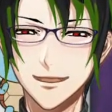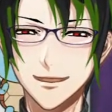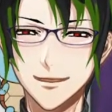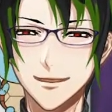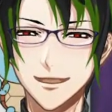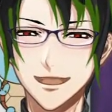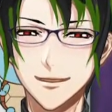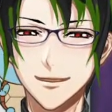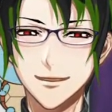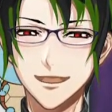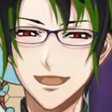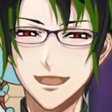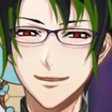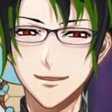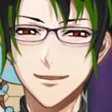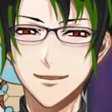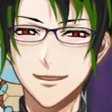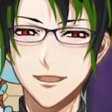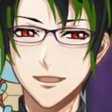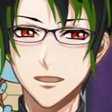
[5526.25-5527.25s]
They plan
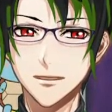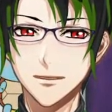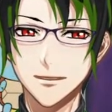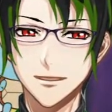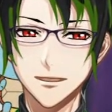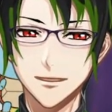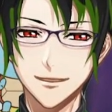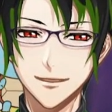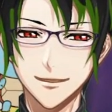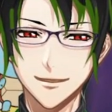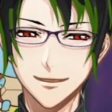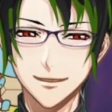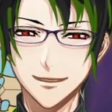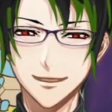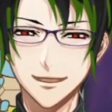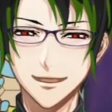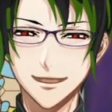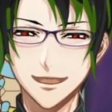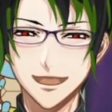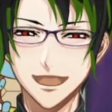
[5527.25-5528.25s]
for the whole month,
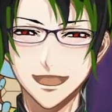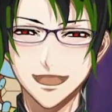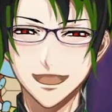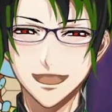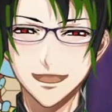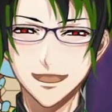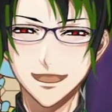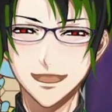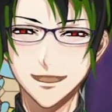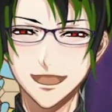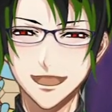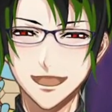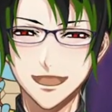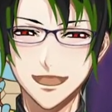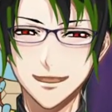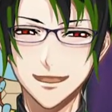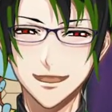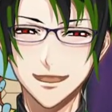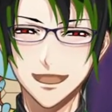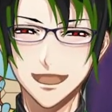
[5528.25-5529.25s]
and
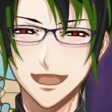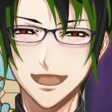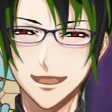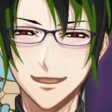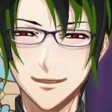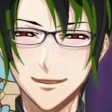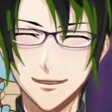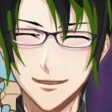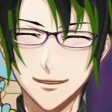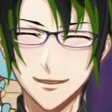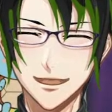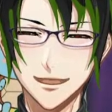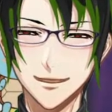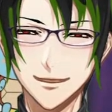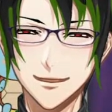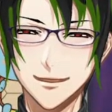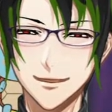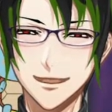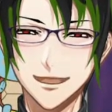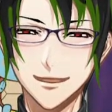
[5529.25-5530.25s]
it
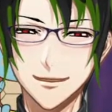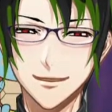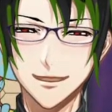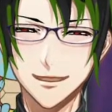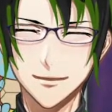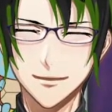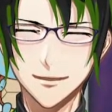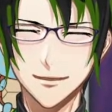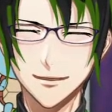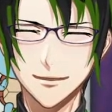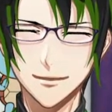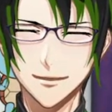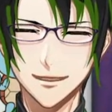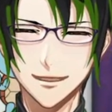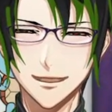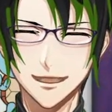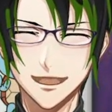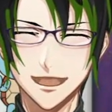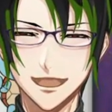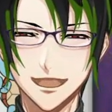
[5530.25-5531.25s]
throws me off when I'm looking,
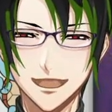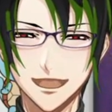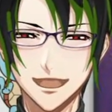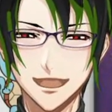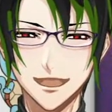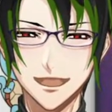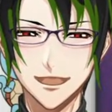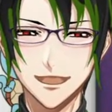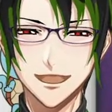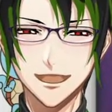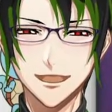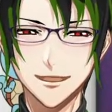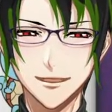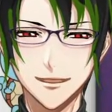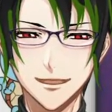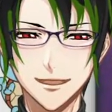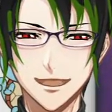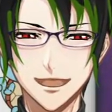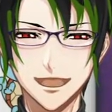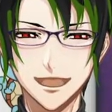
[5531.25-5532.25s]
thinking, how
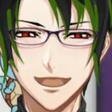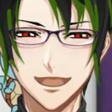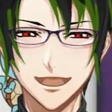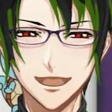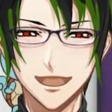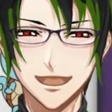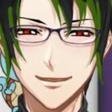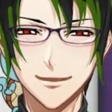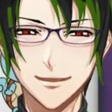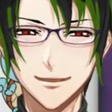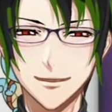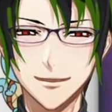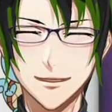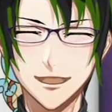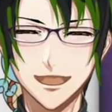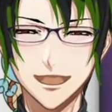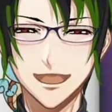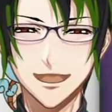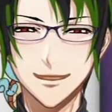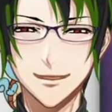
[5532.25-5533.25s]

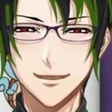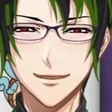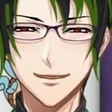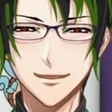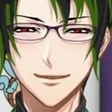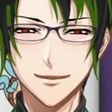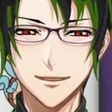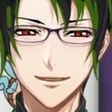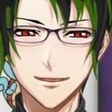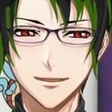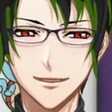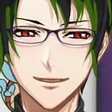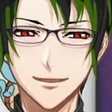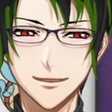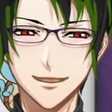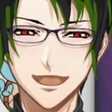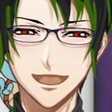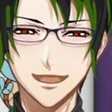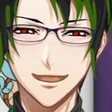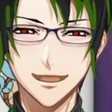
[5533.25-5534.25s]
I struggle with
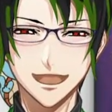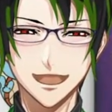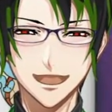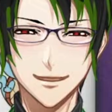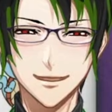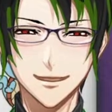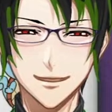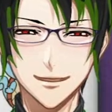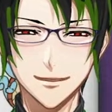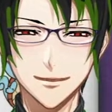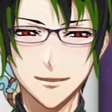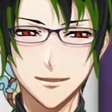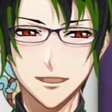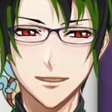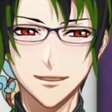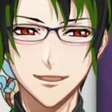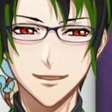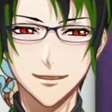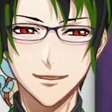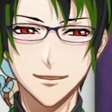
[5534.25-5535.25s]
getting ideas of what
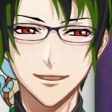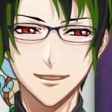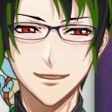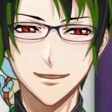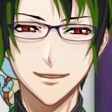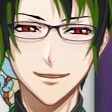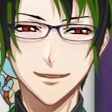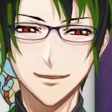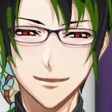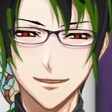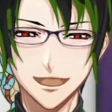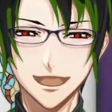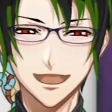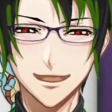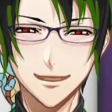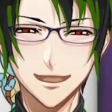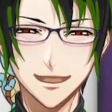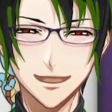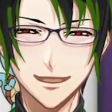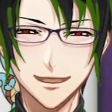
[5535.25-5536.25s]
we're doing on the
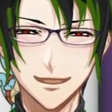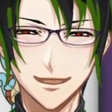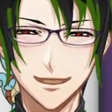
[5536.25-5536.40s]
Friday.